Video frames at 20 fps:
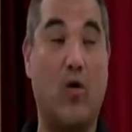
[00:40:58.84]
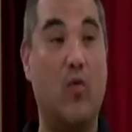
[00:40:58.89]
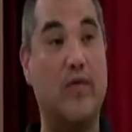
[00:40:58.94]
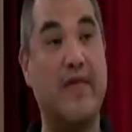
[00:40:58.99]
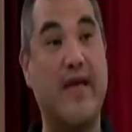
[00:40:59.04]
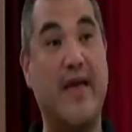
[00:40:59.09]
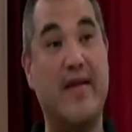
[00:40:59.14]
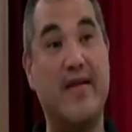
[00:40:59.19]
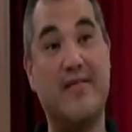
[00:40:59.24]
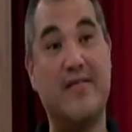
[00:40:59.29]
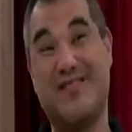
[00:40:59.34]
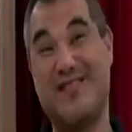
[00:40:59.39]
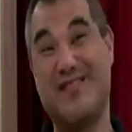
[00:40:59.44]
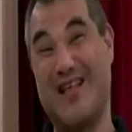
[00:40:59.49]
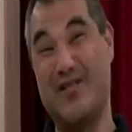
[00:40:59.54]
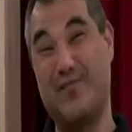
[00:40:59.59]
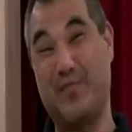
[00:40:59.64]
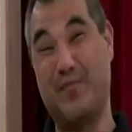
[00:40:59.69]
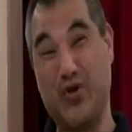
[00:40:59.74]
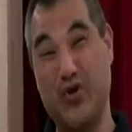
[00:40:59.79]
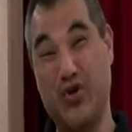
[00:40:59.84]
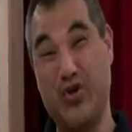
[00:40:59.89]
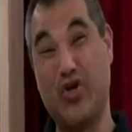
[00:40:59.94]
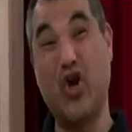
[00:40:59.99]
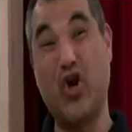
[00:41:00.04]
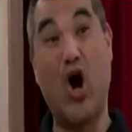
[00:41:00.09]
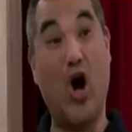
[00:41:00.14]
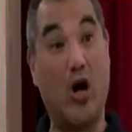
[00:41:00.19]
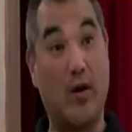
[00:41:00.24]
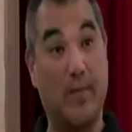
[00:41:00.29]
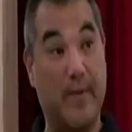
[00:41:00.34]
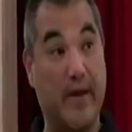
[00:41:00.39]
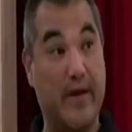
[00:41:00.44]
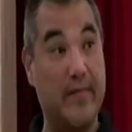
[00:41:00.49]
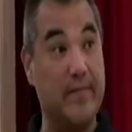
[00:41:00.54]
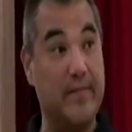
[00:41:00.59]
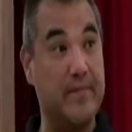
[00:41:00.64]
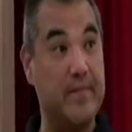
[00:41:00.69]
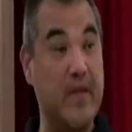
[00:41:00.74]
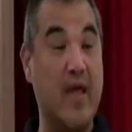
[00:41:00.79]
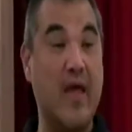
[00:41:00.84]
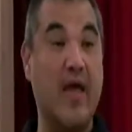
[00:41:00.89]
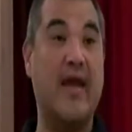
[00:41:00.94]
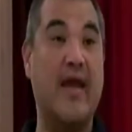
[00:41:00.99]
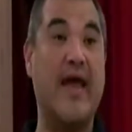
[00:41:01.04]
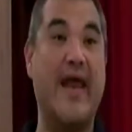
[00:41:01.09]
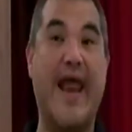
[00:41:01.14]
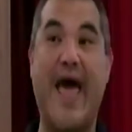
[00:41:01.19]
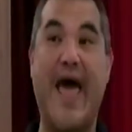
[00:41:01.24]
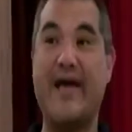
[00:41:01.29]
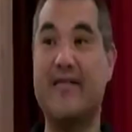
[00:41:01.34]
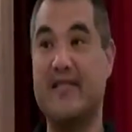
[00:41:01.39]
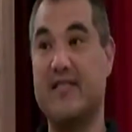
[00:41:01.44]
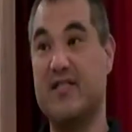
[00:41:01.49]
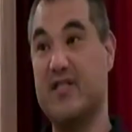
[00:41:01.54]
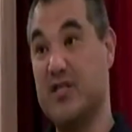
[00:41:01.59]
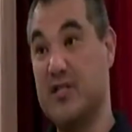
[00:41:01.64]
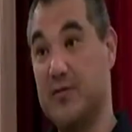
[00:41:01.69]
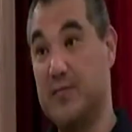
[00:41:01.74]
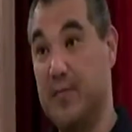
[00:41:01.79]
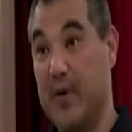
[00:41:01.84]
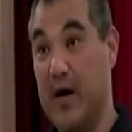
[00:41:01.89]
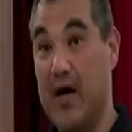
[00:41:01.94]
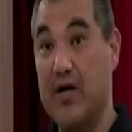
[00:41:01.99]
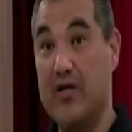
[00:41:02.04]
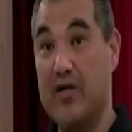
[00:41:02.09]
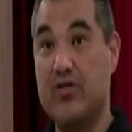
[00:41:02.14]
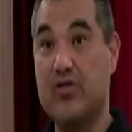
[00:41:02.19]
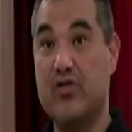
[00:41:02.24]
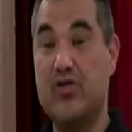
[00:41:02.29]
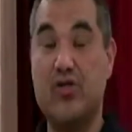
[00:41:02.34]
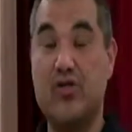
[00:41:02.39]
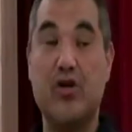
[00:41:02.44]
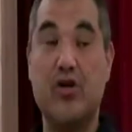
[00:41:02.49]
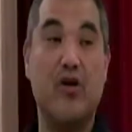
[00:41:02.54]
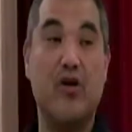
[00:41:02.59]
what that is, is that's pure carbon and that acts as a sponge